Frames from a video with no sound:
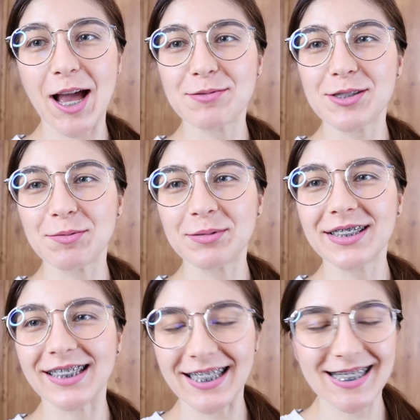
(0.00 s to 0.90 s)
I'm super
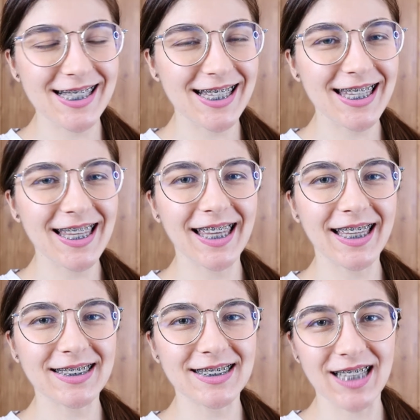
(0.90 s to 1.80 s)
lazy
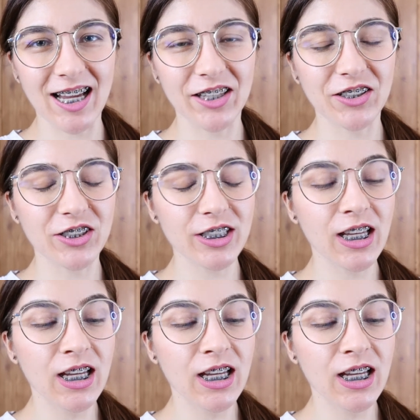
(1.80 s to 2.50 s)
and tired.